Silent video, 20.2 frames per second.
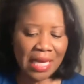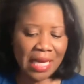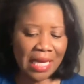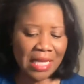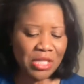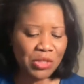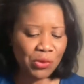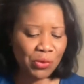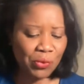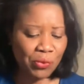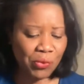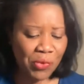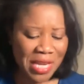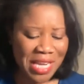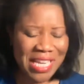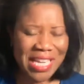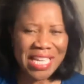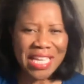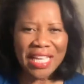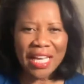Is
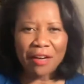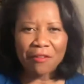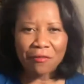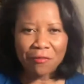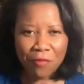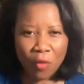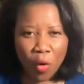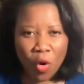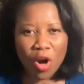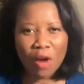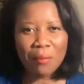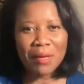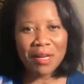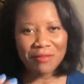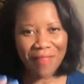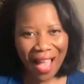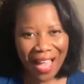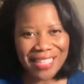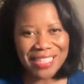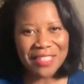reading a form
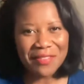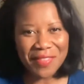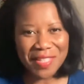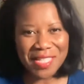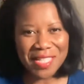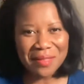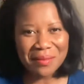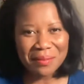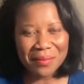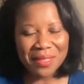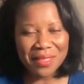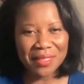of activism?